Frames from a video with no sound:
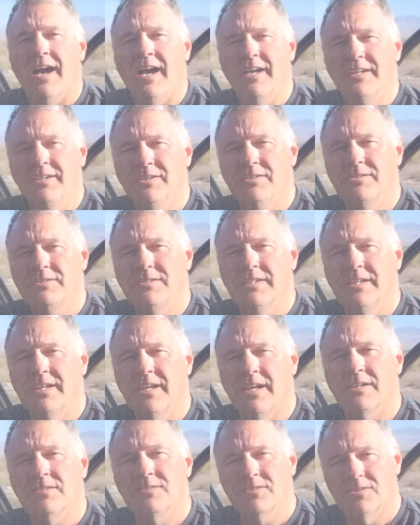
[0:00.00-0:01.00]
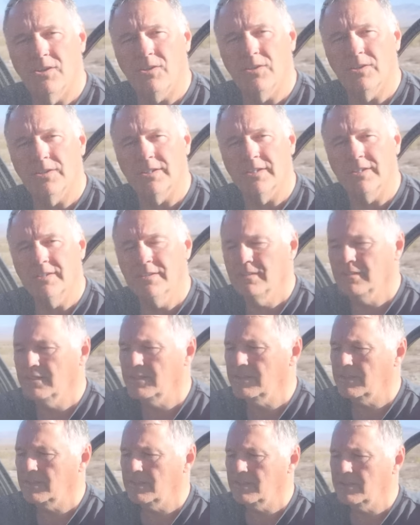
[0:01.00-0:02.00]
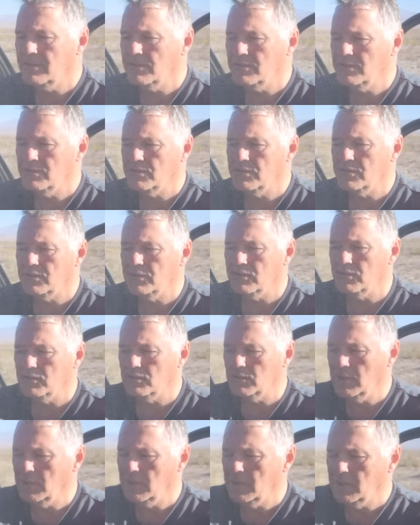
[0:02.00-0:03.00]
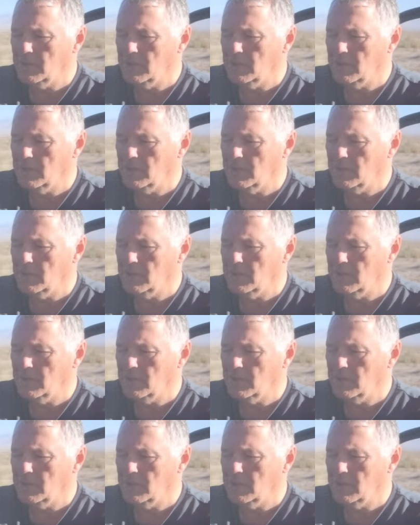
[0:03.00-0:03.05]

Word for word: I use the uh, solar to